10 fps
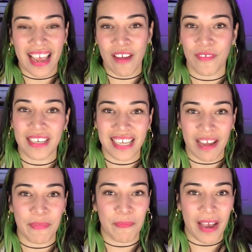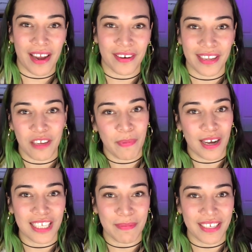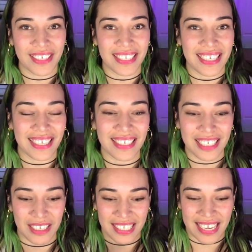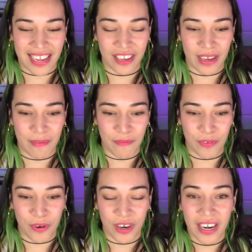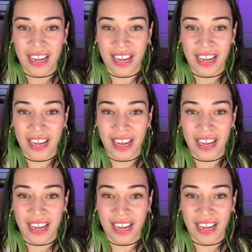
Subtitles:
every type of pattern that you possibly could need to set you up for